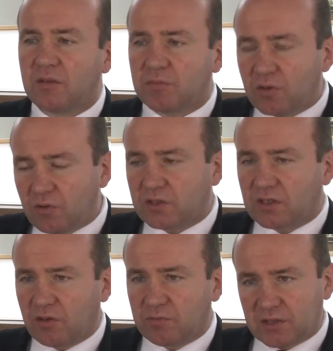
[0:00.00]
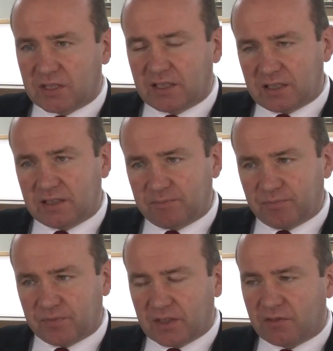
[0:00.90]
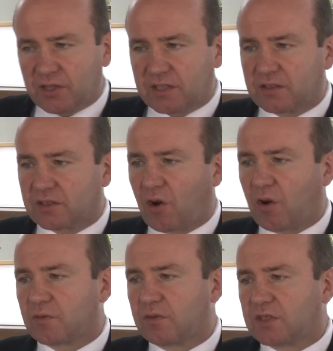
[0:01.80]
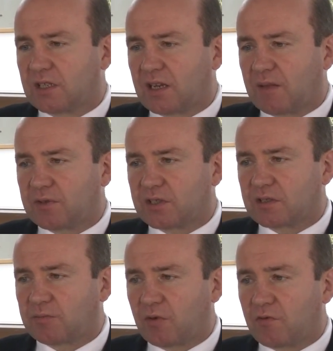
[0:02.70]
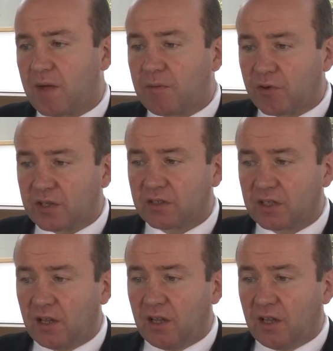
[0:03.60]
But also, particularly in recent times, we've seen an emphasis upon remembering that